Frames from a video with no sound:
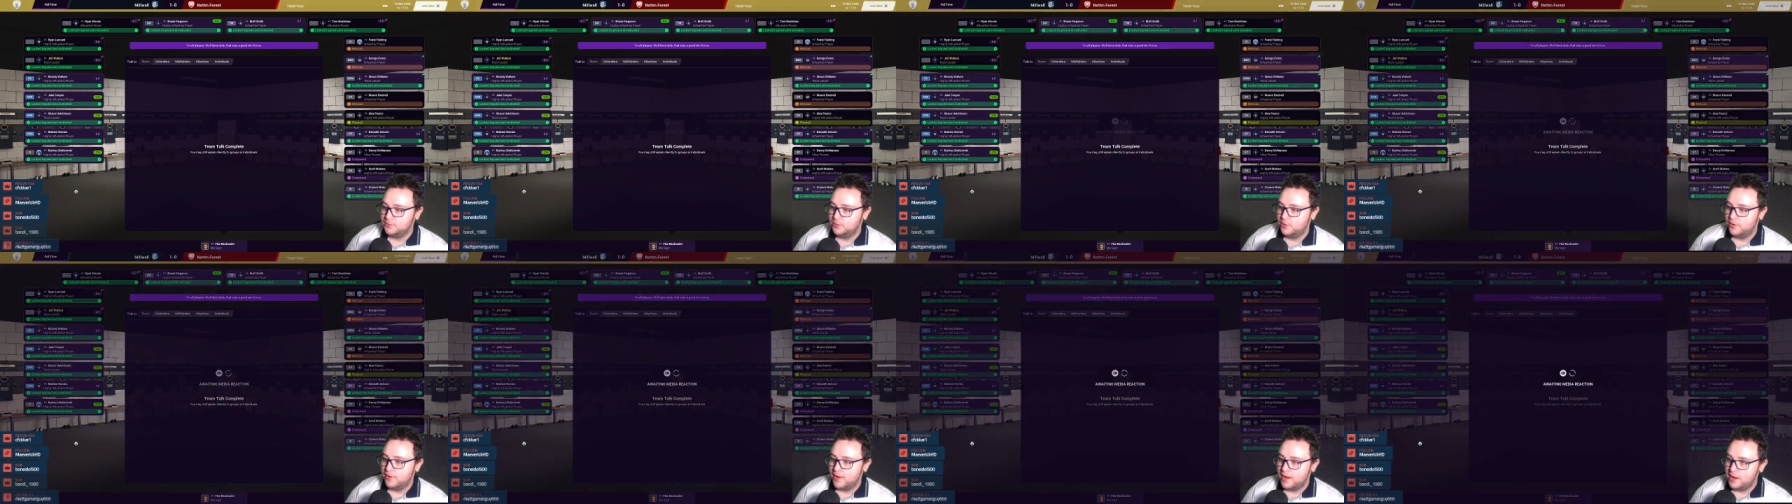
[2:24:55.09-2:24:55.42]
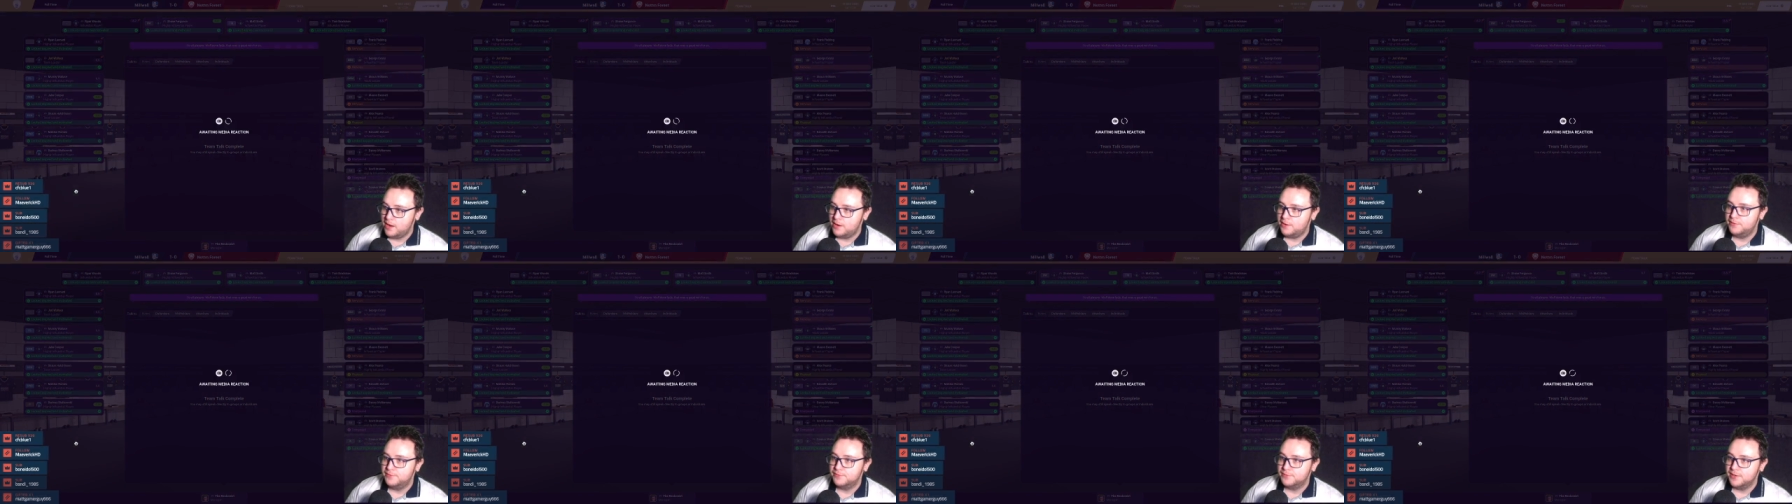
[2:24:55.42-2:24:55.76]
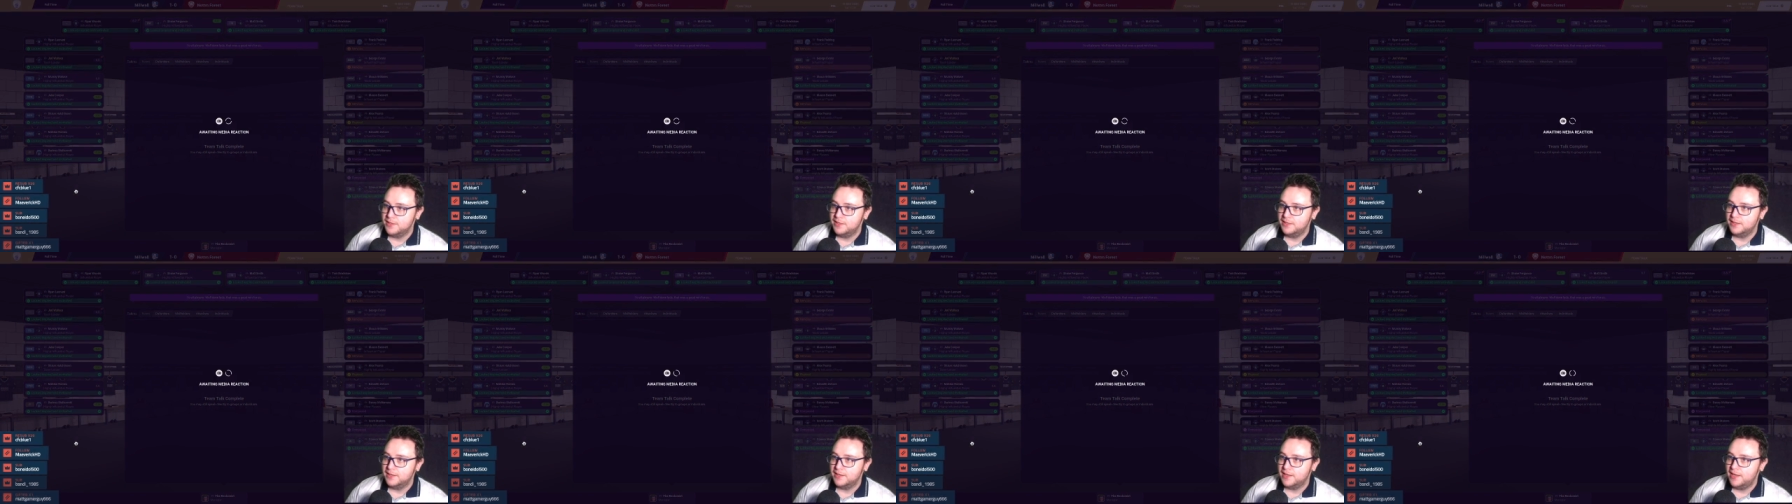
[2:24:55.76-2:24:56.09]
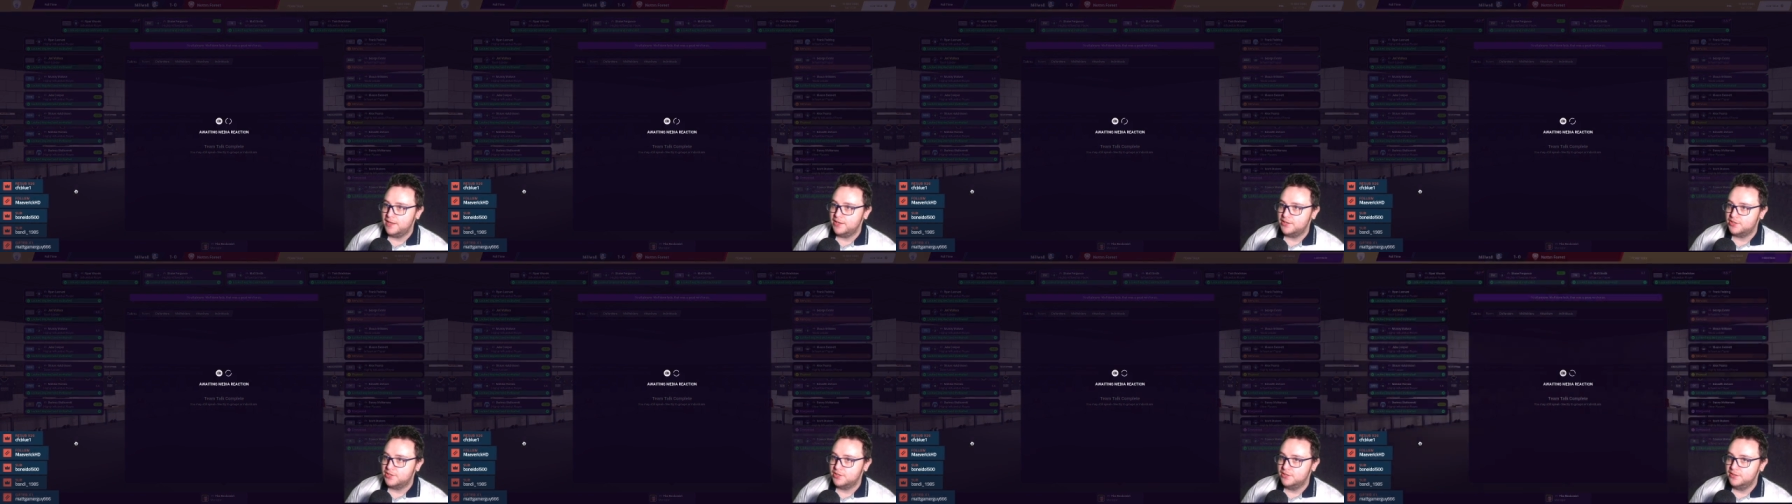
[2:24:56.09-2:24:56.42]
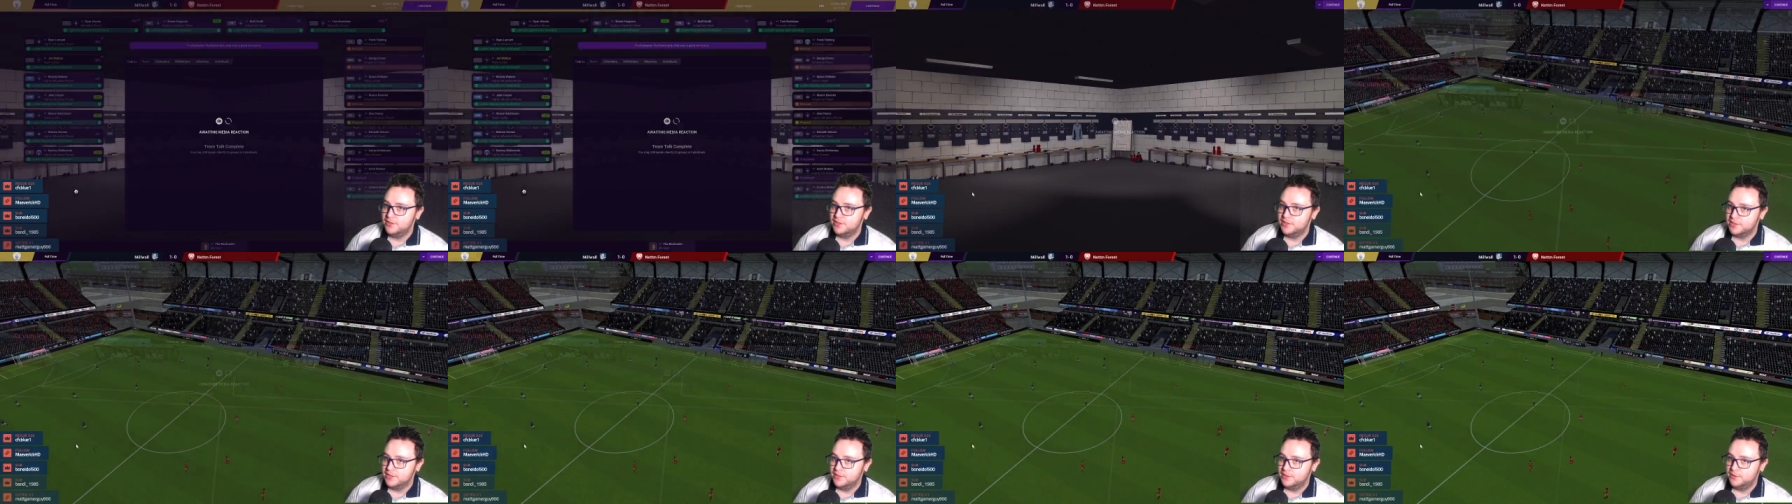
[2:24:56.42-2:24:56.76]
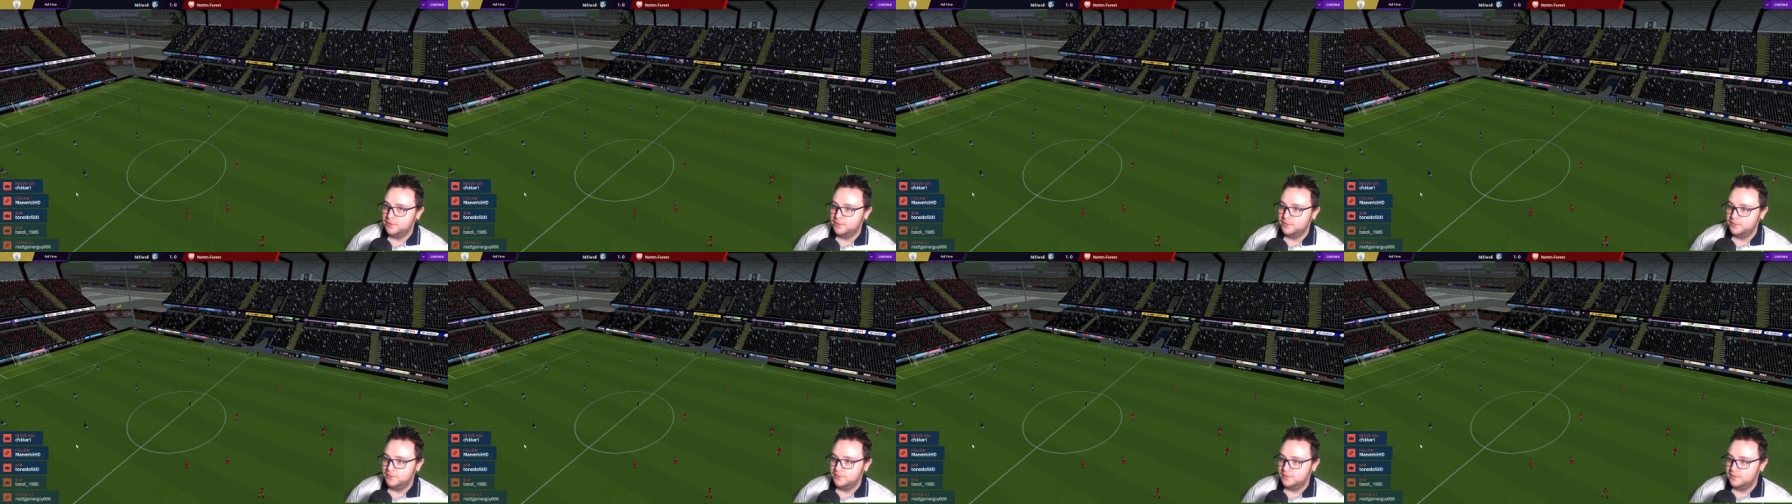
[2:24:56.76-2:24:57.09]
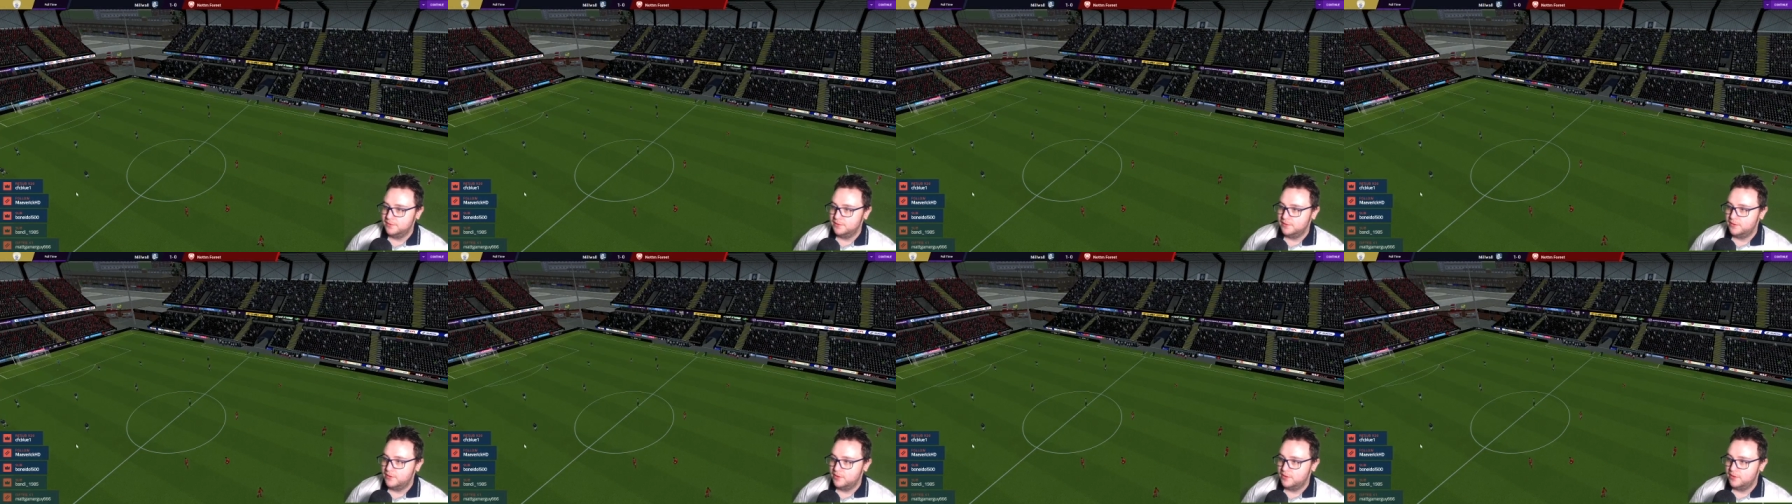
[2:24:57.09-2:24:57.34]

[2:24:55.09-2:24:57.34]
We're out of relegation zone.